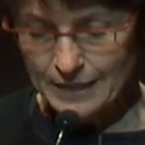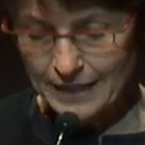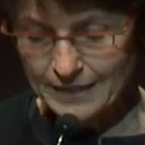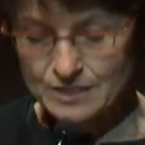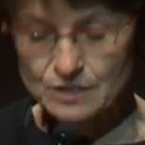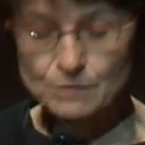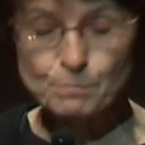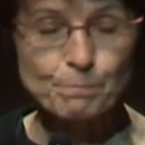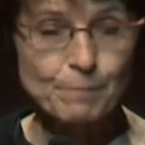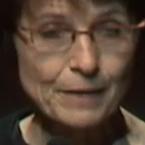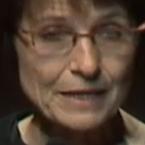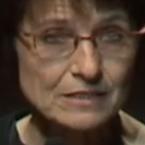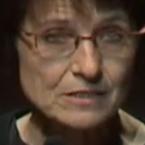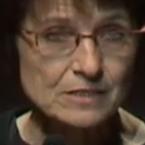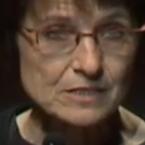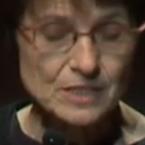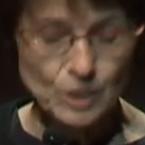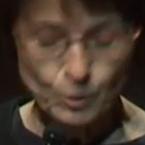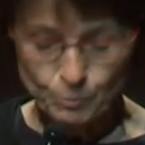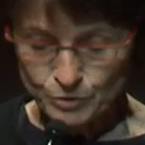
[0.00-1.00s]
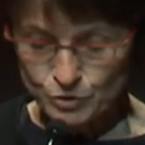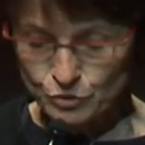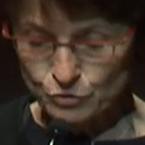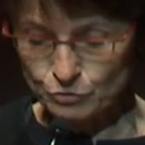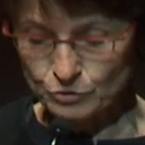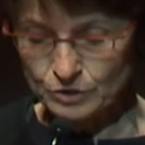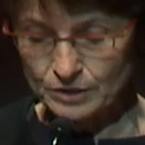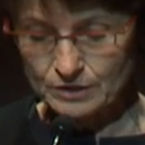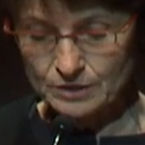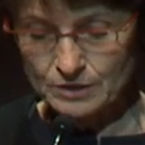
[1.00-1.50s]
expands the
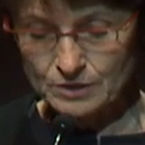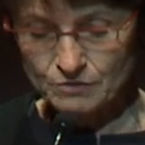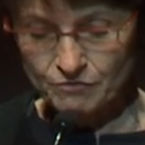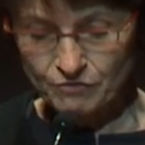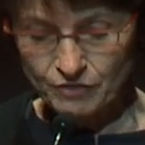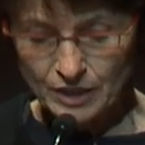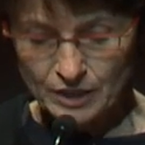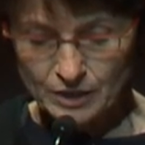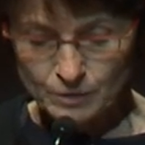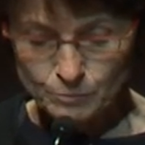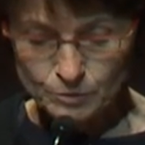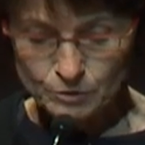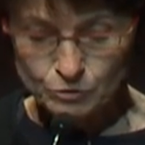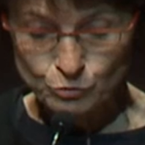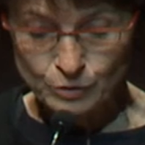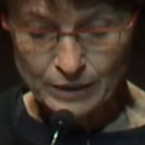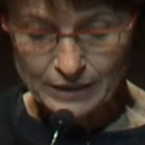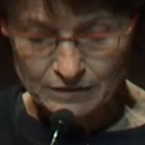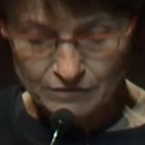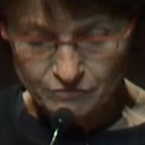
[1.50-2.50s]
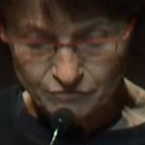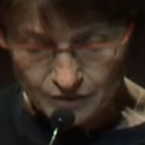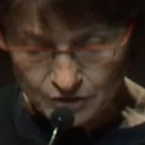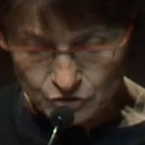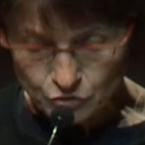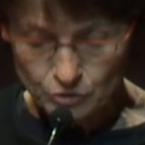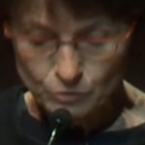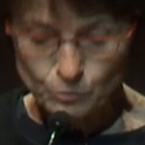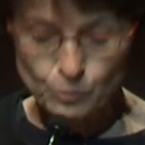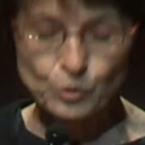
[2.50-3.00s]
opportunities available to
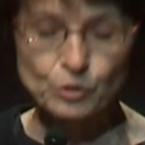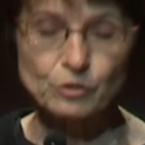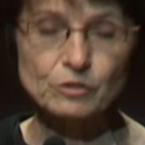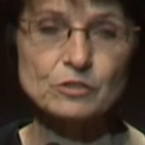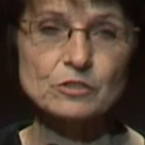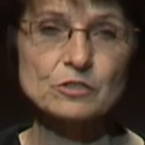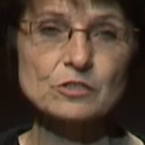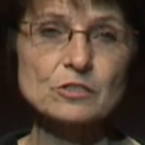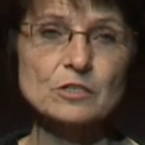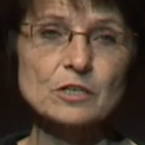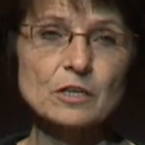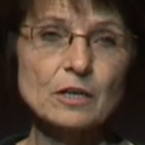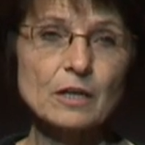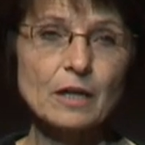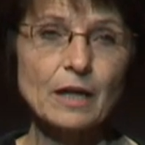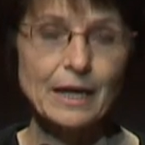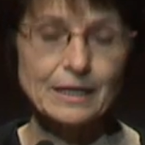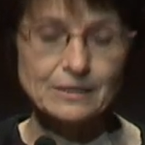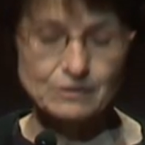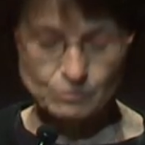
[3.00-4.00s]
individual workers and